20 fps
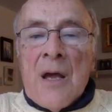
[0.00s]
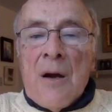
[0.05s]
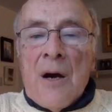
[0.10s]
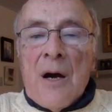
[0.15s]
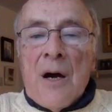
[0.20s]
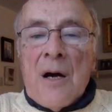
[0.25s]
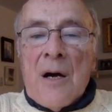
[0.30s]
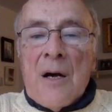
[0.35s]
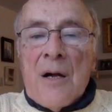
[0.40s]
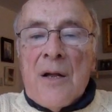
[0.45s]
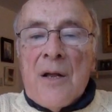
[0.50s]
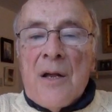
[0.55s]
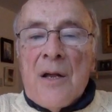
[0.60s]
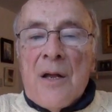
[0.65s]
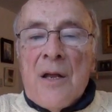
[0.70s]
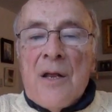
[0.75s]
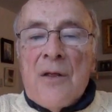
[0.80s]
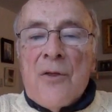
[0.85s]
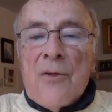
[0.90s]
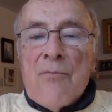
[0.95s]
Uh,
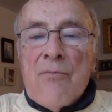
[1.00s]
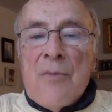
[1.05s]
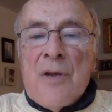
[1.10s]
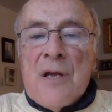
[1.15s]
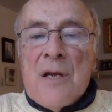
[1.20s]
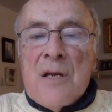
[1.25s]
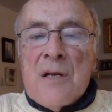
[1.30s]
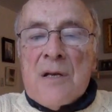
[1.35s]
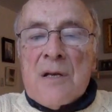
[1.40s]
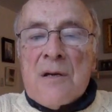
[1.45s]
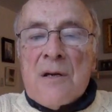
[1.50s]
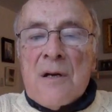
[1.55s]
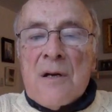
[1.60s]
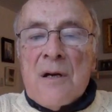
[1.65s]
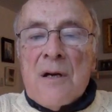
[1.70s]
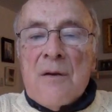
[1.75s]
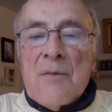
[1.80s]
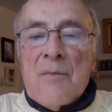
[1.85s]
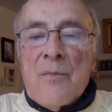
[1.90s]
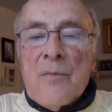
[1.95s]
in the
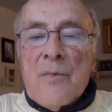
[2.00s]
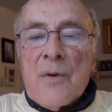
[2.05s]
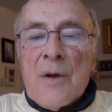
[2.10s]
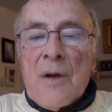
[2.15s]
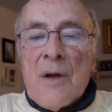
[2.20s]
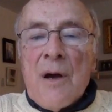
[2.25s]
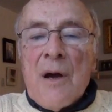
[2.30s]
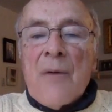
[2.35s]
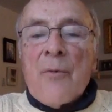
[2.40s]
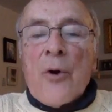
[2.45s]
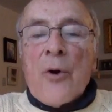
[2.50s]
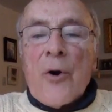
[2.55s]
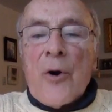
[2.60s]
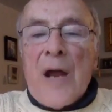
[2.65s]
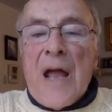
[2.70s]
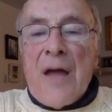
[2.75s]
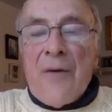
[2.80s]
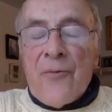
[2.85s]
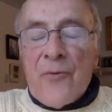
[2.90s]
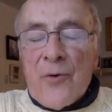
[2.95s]
meantime, uh, or
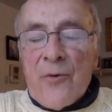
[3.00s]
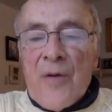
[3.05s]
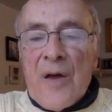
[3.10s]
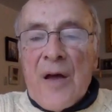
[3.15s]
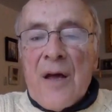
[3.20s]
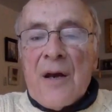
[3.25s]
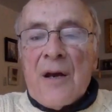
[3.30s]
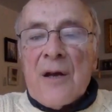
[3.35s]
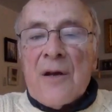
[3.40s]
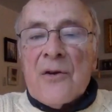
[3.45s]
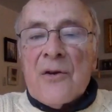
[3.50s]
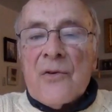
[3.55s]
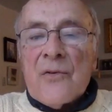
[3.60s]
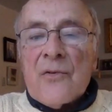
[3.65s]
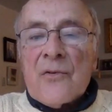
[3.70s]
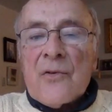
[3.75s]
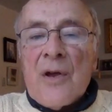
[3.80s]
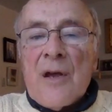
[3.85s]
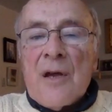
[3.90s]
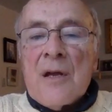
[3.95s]
after that, I should
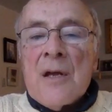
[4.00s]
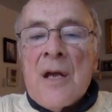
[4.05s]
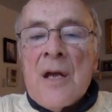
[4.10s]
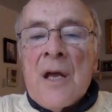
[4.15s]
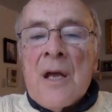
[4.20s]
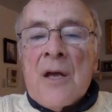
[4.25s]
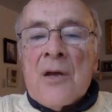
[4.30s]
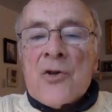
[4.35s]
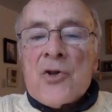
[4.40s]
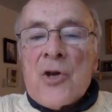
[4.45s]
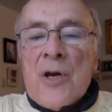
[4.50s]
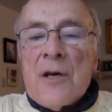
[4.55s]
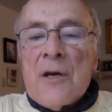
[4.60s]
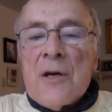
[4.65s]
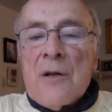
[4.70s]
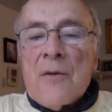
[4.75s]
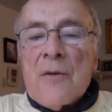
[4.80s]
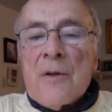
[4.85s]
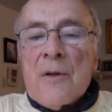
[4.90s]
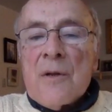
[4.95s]
say, China
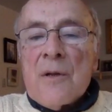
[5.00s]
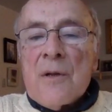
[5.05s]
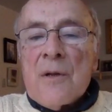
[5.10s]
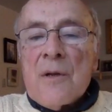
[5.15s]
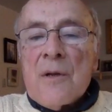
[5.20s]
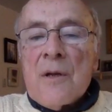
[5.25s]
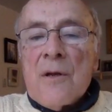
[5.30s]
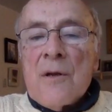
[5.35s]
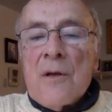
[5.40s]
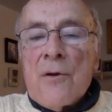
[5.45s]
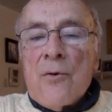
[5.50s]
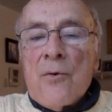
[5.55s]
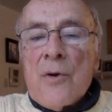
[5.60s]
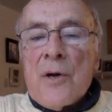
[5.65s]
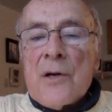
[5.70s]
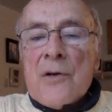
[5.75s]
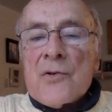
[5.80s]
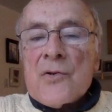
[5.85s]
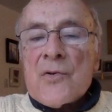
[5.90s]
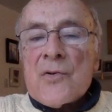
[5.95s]
and the
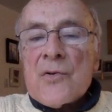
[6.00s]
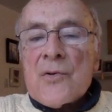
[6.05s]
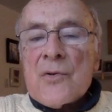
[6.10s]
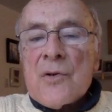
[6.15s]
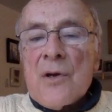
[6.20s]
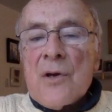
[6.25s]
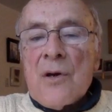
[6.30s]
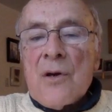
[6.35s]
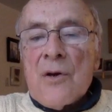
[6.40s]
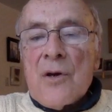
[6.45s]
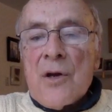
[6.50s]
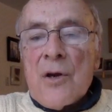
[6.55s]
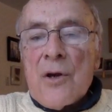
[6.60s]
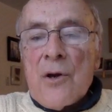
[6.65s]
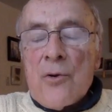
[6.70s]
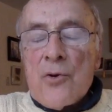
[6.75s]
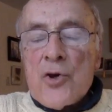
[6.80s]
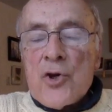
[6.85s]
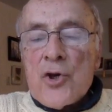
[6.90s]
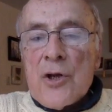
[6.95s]
US uh,
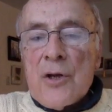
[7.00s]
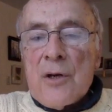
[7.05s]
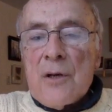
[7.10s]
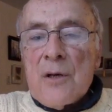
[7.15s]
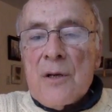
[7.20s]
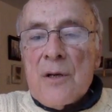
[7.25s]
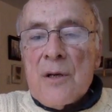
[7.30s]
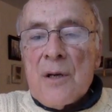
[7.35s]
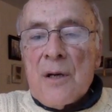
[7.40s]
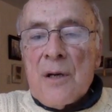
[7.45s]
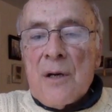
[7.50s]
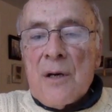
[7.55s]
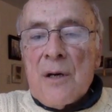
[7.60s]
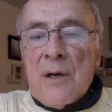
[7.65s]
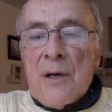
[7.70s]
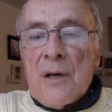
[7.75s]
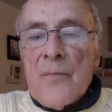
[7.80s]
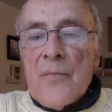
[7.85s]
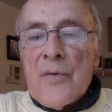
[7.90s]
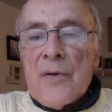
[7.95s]
negotiated
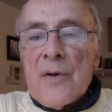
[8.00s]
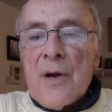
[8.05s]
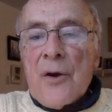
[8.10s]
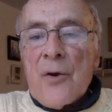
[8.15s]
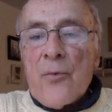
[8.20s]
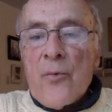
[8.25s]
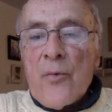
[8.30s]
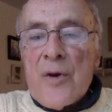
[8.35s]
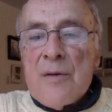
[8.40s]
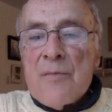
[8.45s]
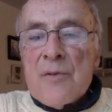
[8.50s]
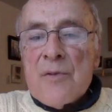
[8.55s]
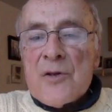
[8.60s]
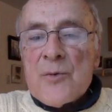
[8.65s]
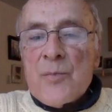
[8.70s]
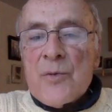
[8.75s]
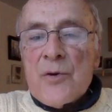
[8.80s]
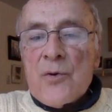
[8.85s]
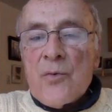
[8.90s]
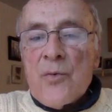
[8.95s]
uh, agreements
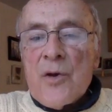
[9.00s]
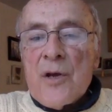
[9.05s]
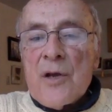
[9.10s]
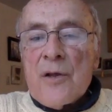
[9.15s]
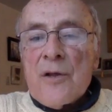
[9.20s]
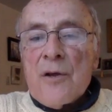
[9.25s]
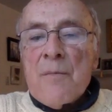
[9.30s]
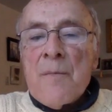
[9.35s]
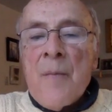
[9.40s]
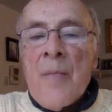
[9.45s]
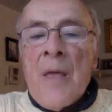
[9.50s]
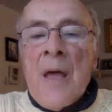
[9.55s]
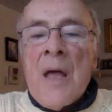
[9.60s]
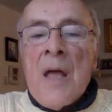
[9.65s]
between them,